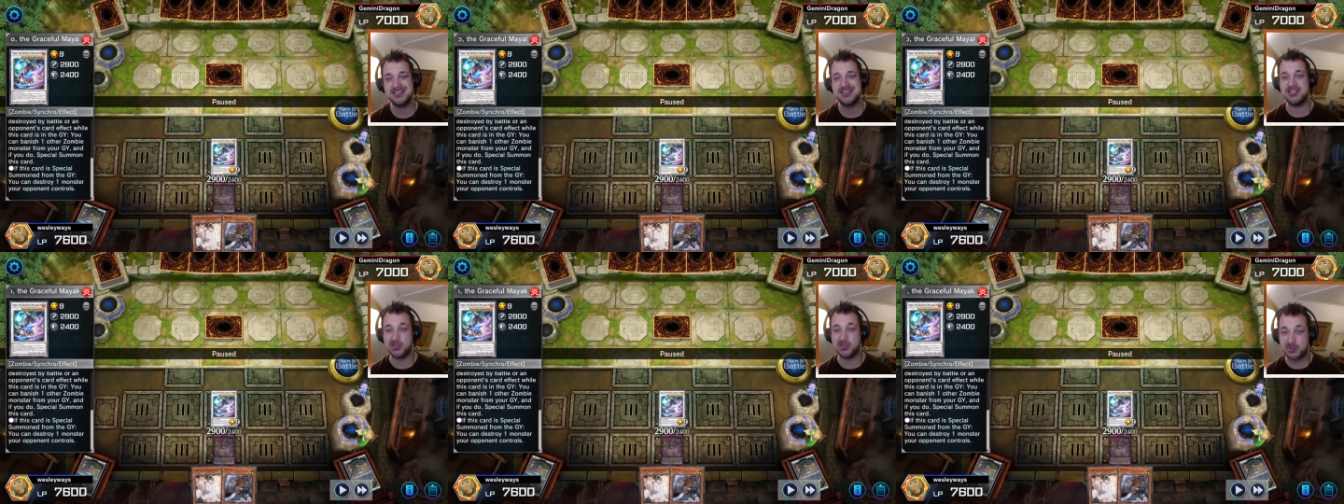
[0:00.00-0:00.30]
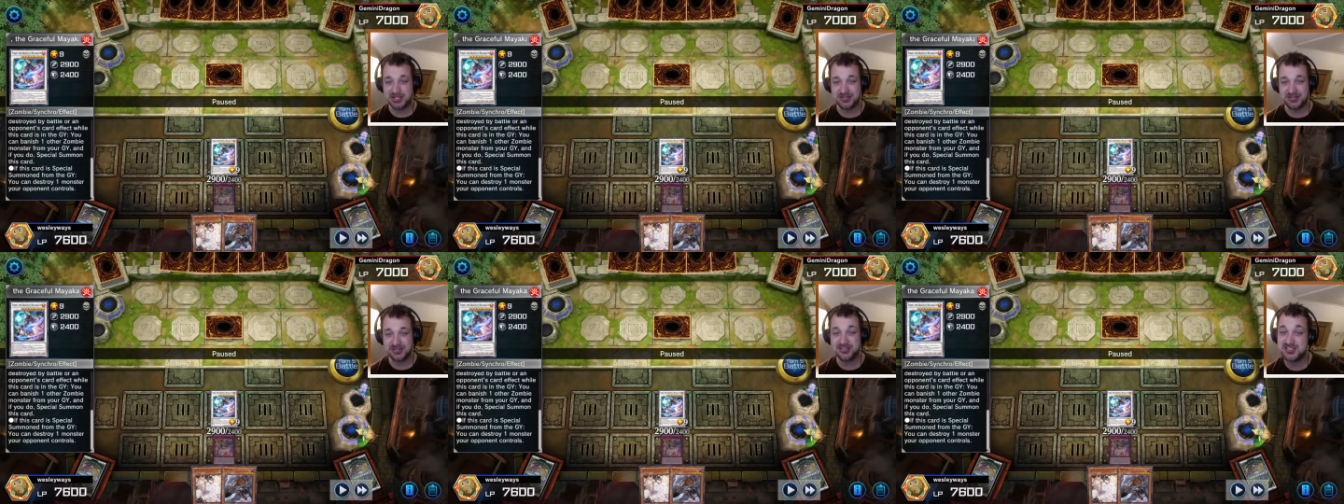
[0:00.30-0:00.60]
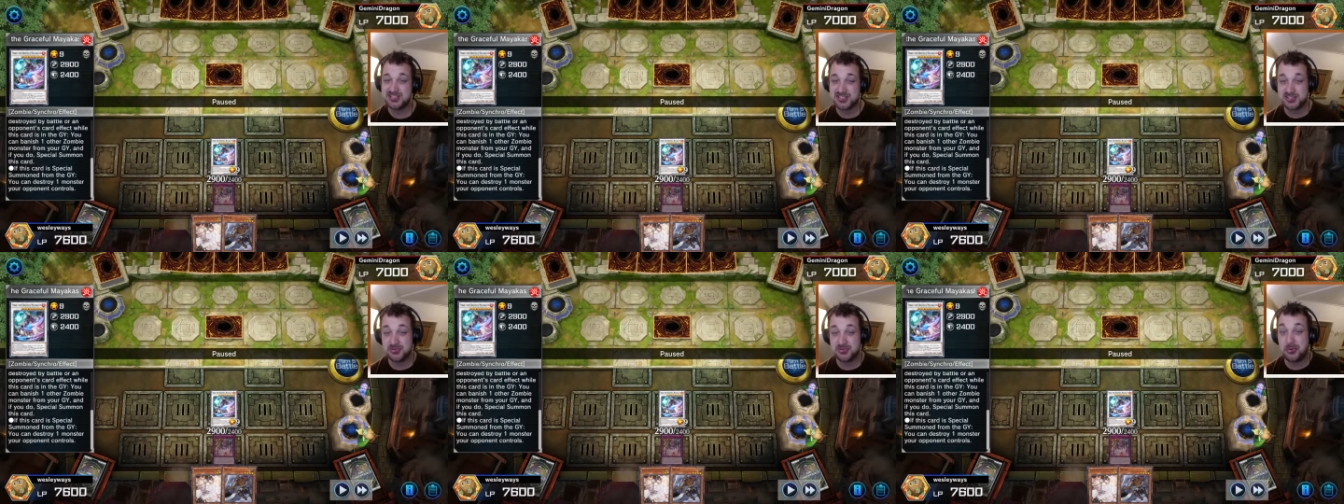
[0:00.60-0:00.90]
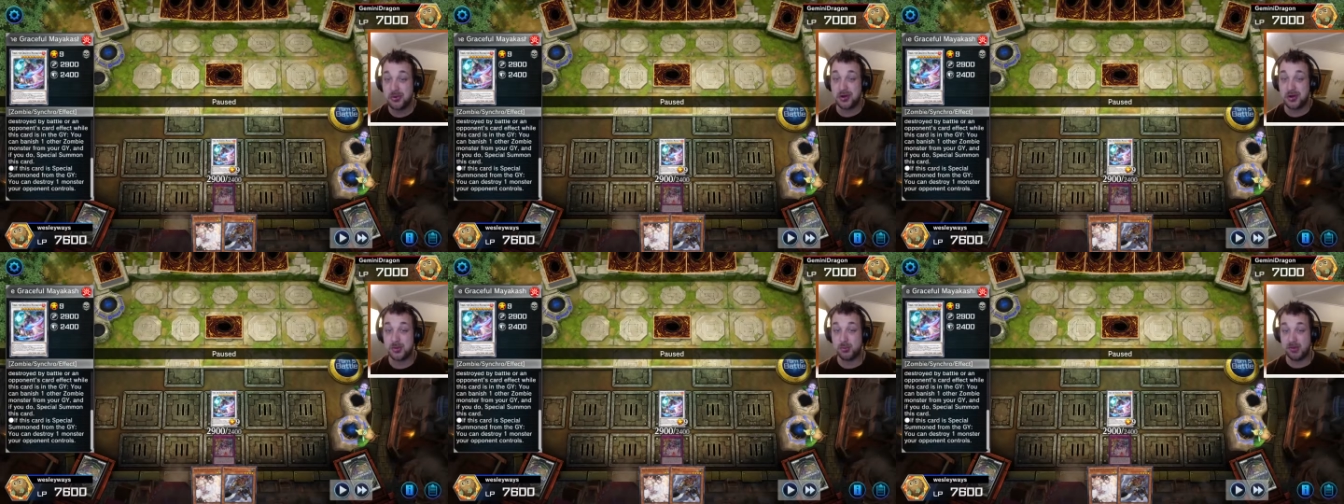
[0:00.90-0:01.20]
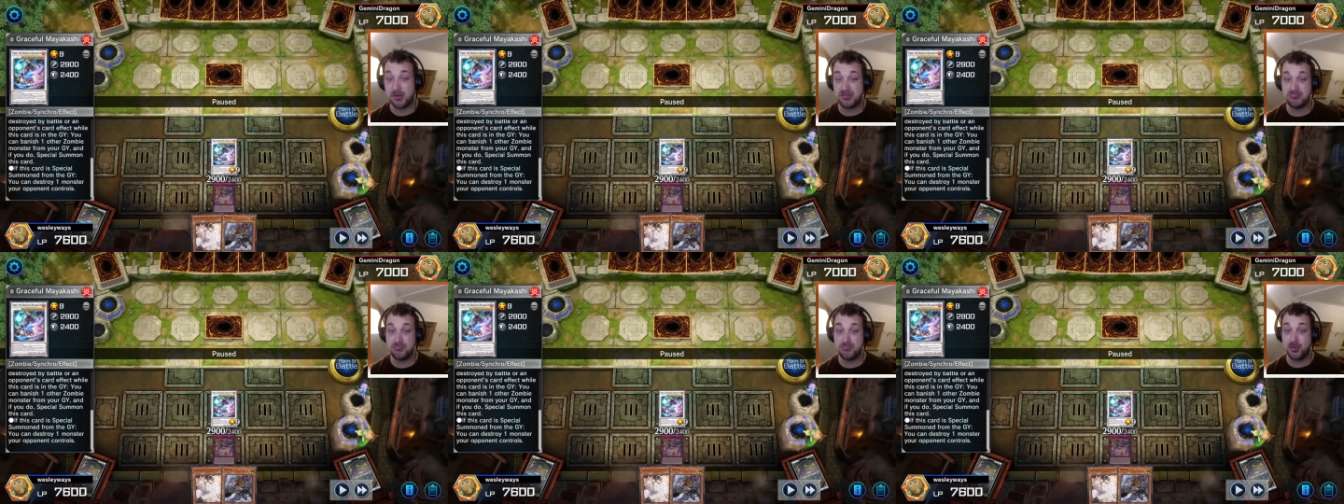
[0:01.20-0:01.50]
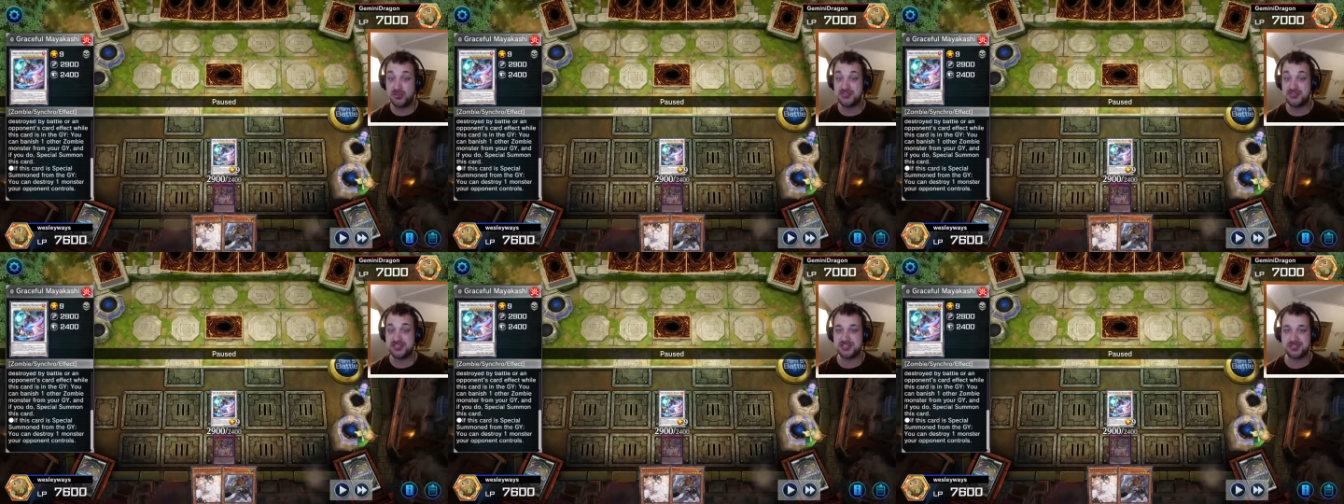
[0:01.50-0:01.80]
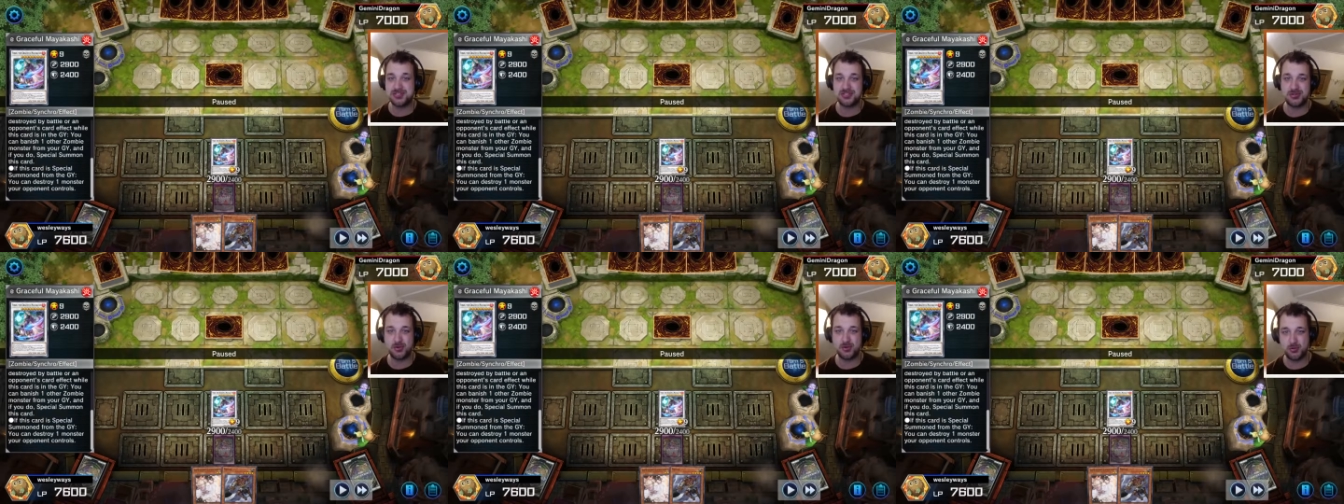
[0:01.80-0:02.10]
you can destroy one
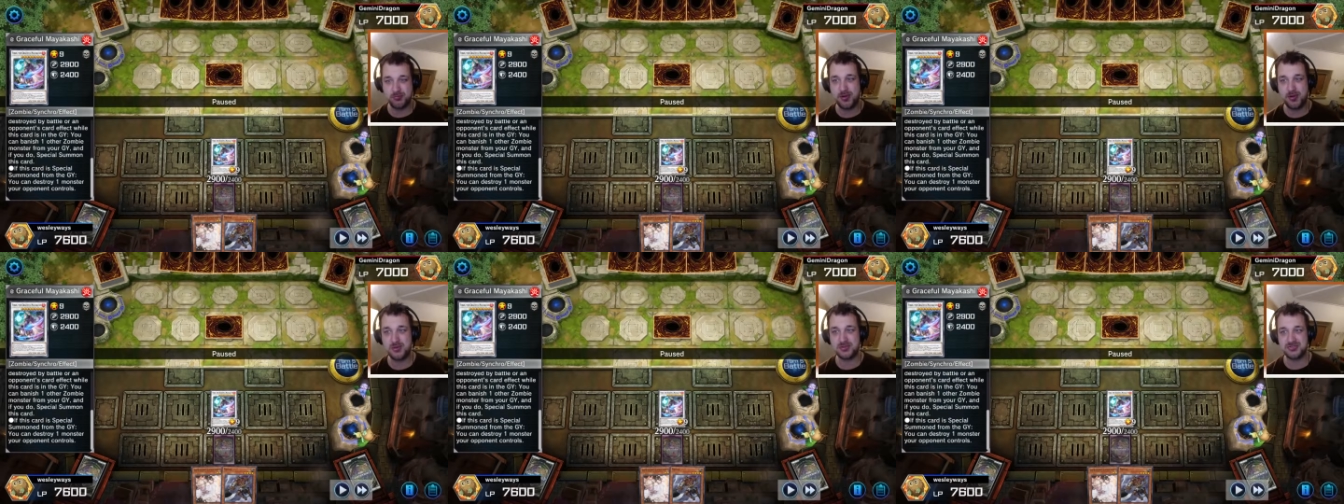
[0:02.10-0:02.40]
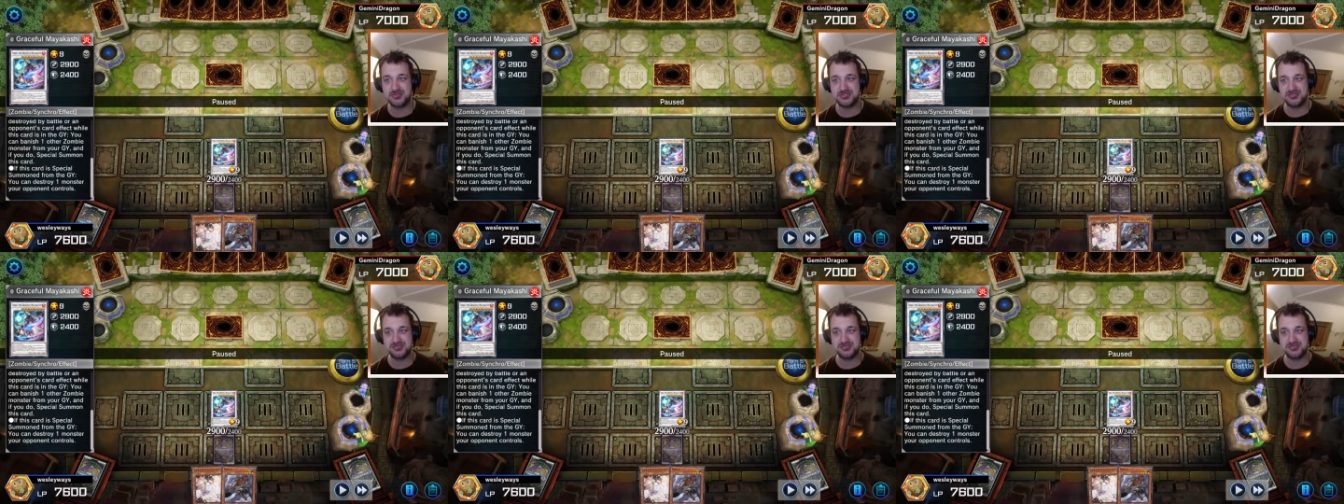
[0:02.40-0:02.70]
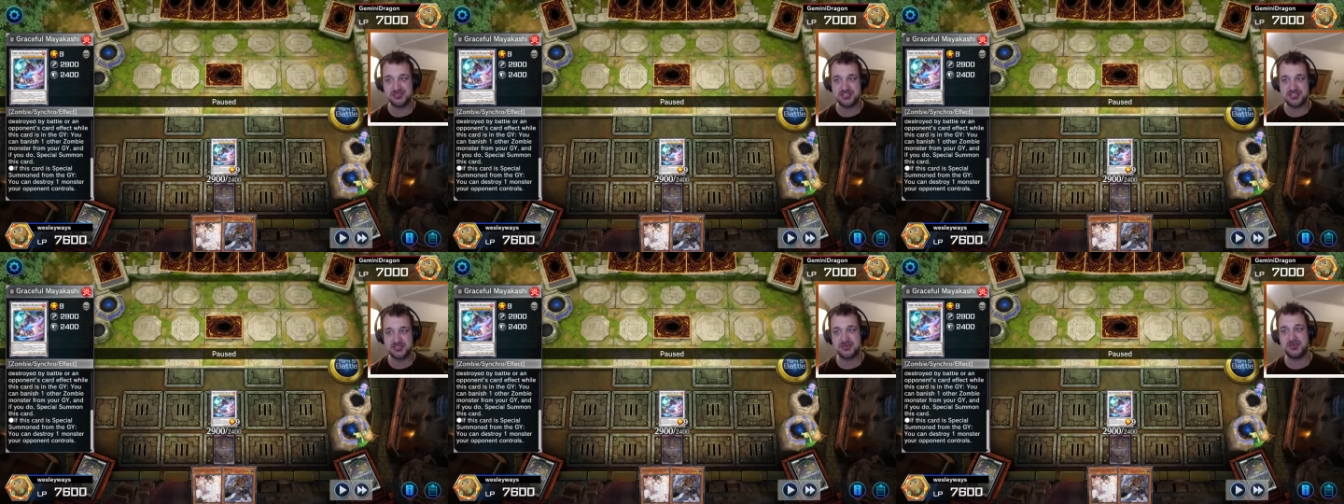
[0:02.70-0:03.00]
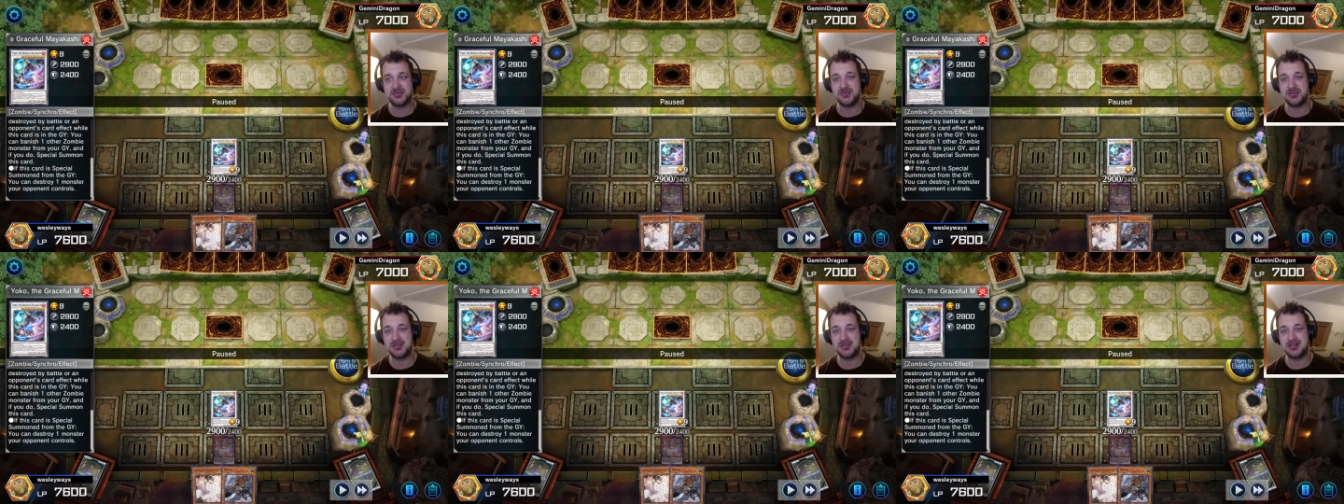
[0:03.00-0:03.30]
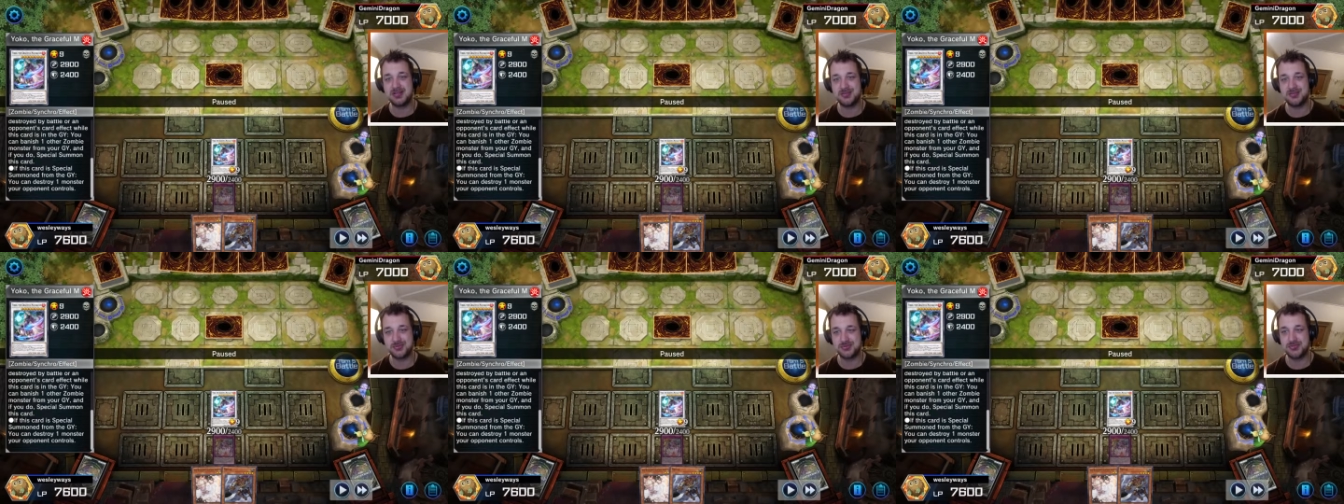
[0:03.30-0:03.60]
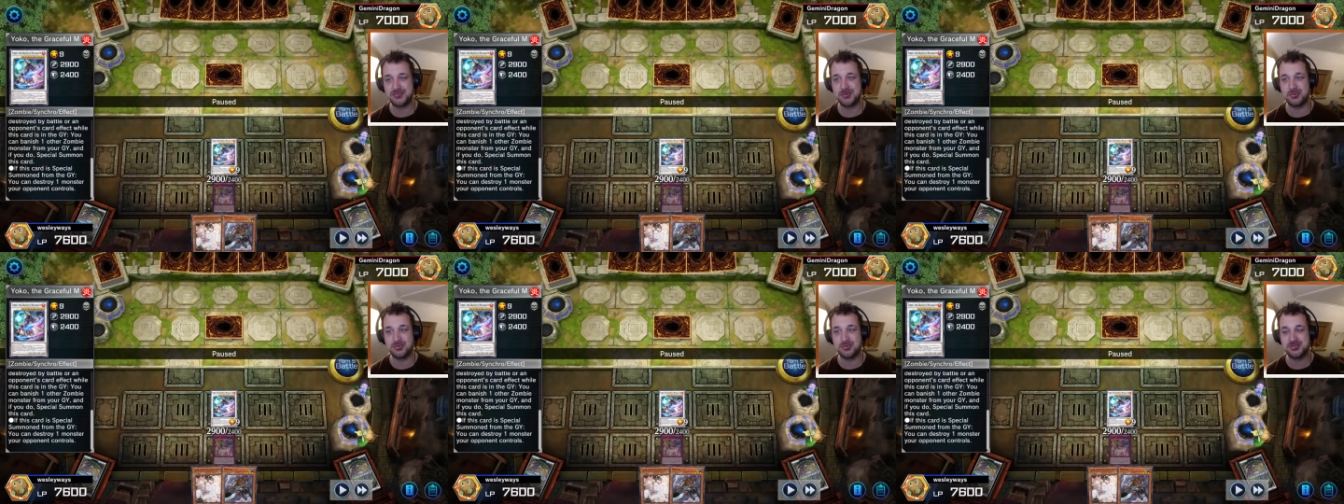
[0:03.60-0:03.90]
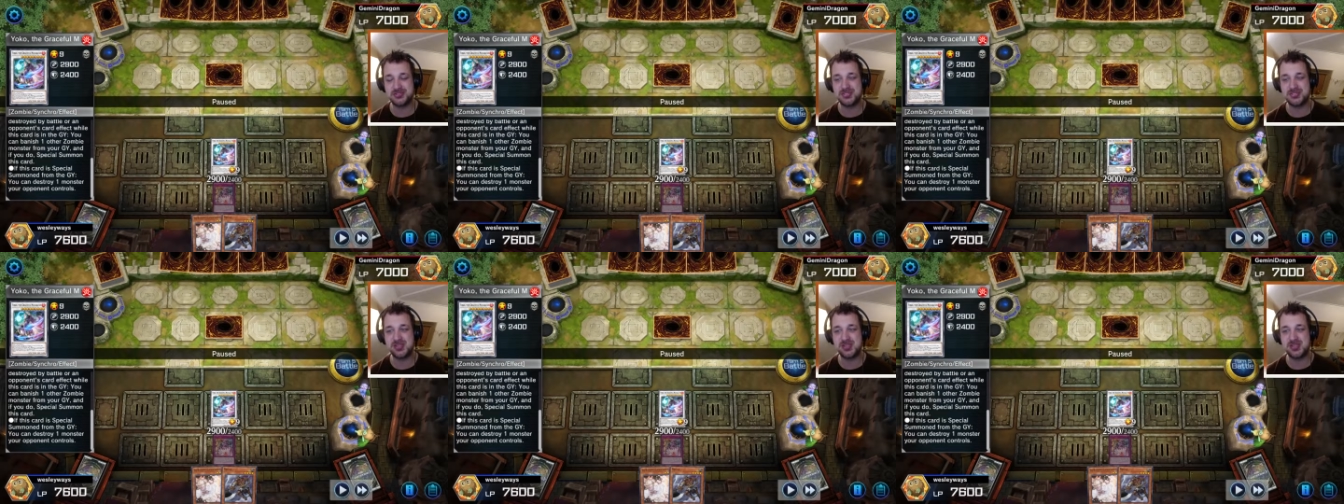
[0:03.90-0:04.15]
monster your opponent uh, controls.